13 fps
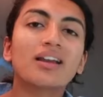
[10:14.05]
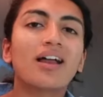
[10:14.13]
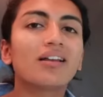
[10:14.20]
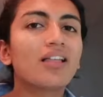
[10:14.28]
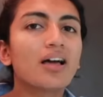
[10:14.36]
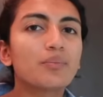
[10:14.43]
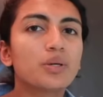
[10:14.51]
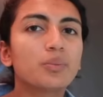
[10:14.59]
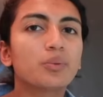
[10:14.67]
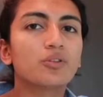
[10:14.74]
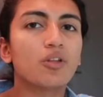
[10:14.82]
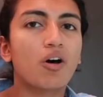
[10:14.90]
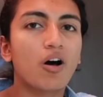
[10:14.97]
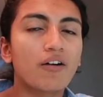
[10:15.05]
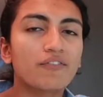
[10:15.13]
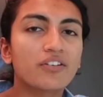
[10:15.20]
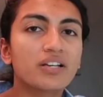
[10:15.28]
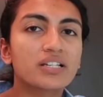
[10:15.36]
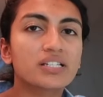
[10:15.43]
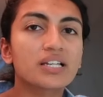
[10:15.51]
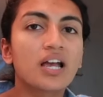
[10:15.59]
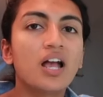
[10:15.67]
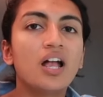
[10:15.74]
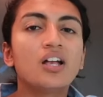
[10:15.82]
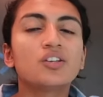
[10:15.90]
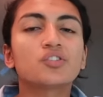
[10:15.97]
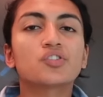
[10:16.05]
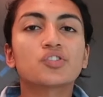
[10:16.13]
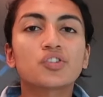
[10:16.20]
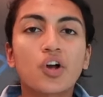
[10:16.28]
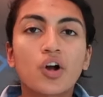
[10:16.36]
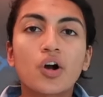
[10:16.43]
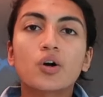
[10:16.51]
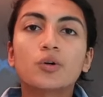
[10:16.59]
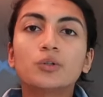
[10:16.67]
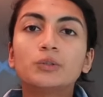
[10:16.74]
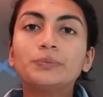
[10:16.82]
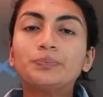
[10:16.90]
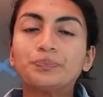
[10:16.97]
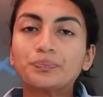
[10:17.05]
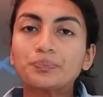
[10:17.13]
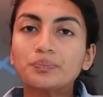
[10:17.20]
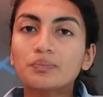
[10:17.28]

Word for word: not a lot of people in the office. So